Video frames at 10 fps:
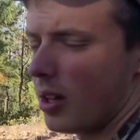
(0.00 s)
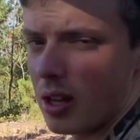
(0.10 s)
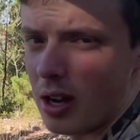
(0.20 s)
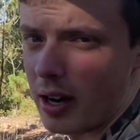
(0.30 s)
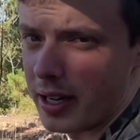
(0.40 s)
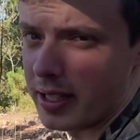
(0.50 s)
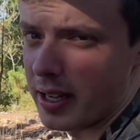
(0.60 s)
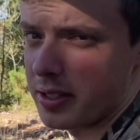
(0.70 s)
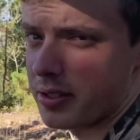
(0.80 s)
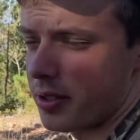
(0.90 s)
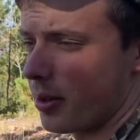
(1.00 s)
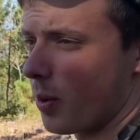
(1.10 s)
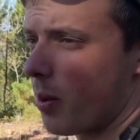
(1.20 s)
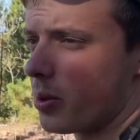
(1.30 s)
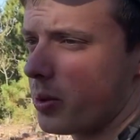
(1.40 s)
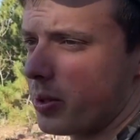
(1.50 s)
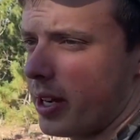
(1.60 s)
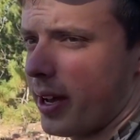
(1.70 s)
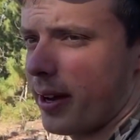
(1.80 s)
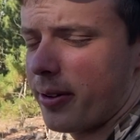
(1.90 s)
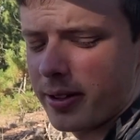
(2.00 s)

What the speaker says: All right, guys. So what we're doing now